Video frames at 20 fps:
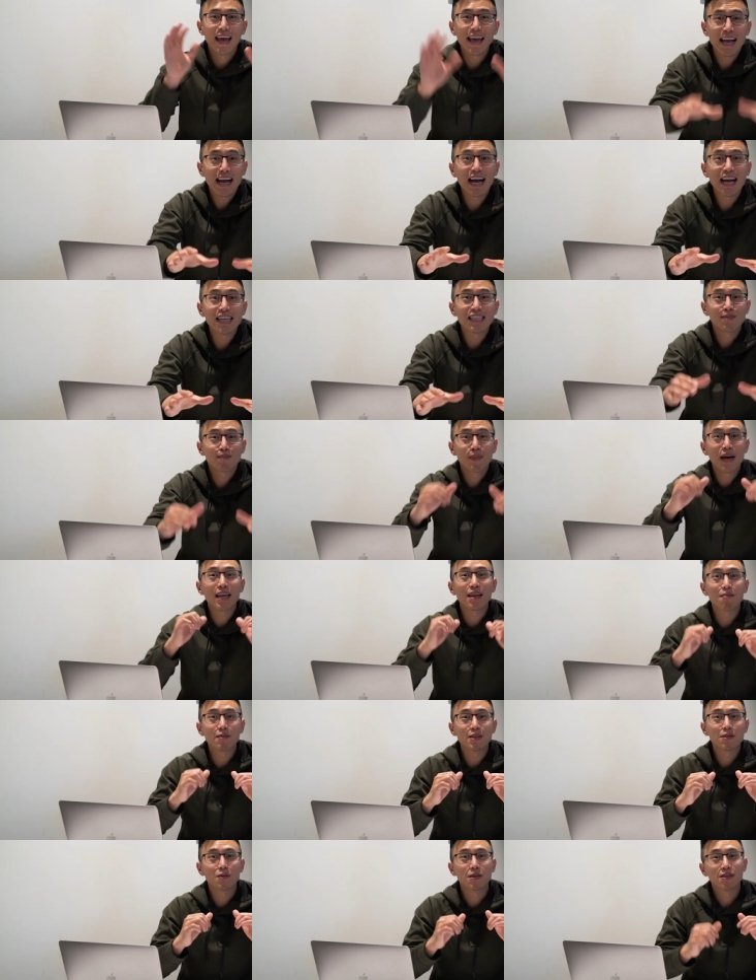Hey guys, my
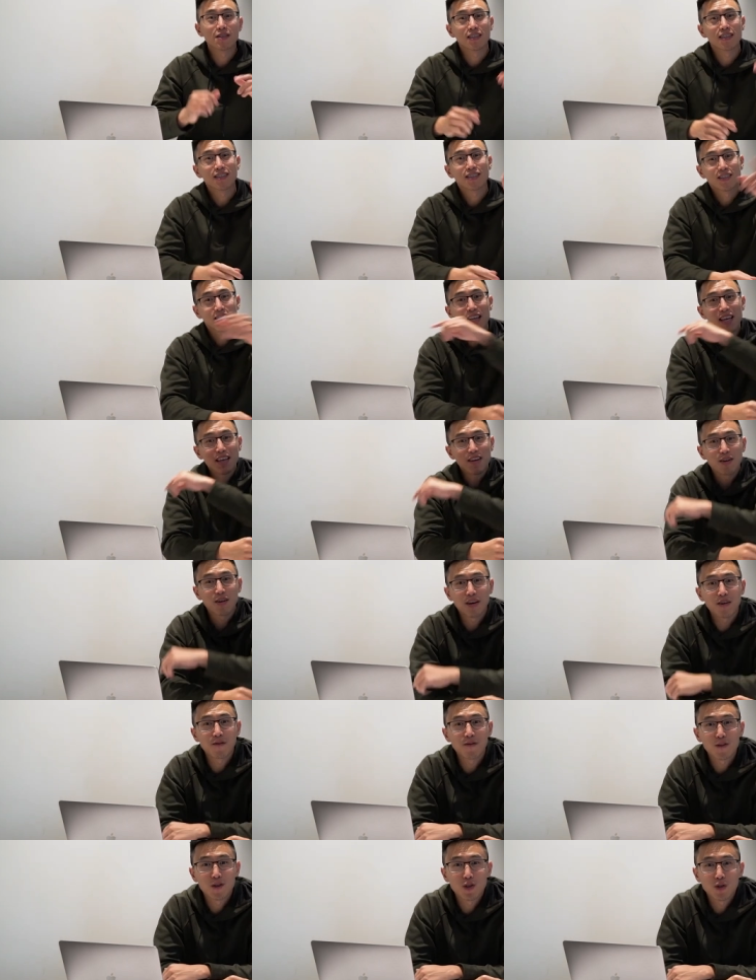name is Wilson. Today you're
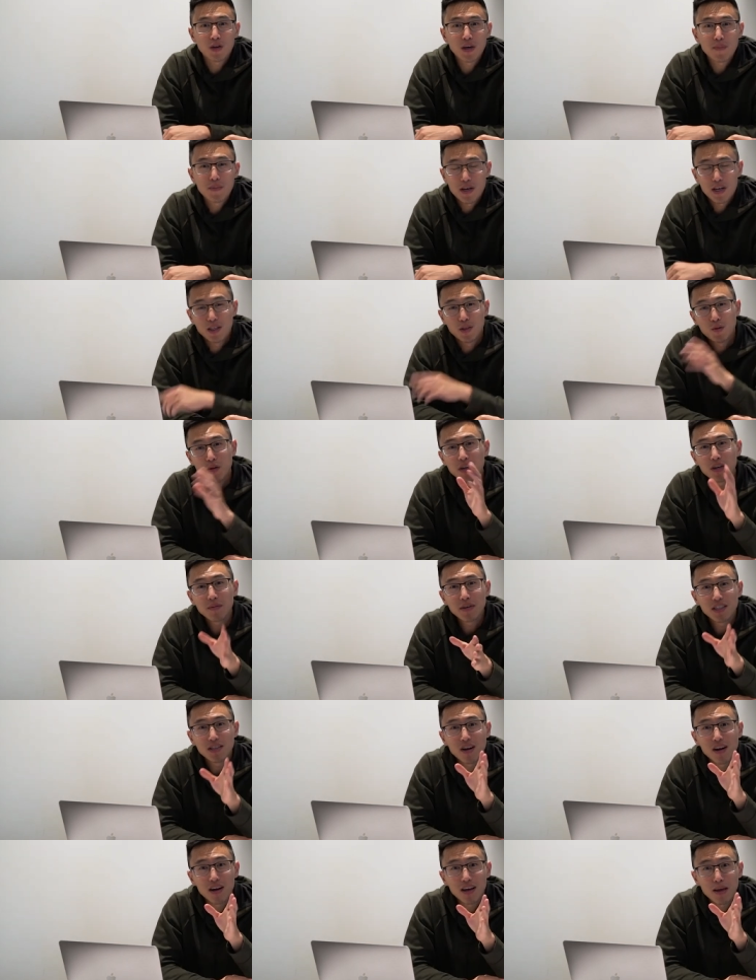in for a treat because we're going to
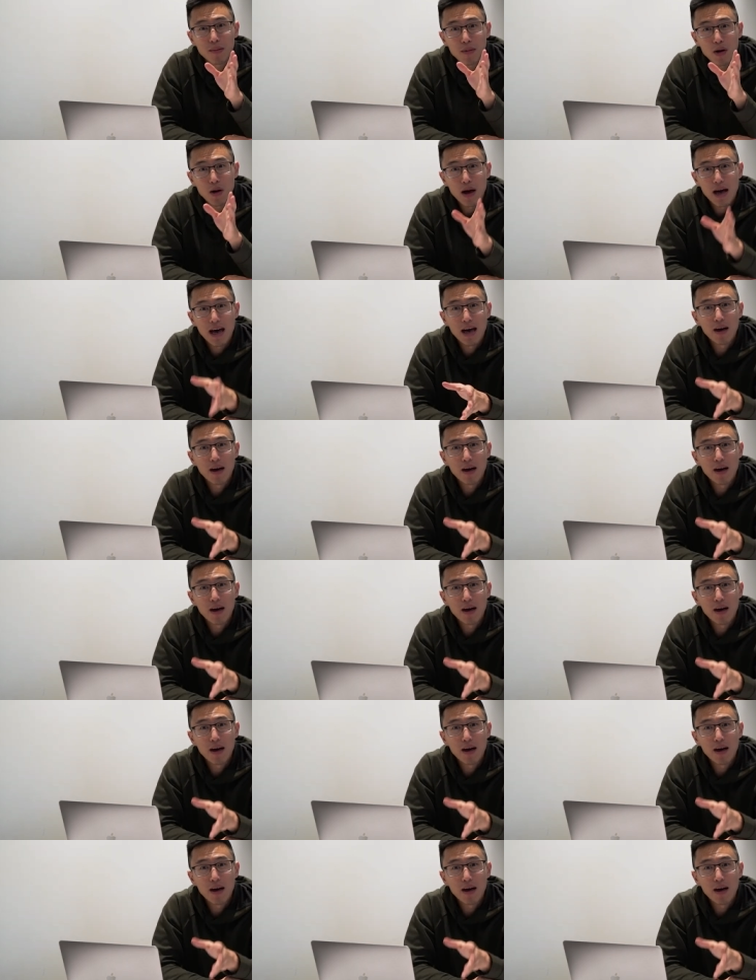be talking about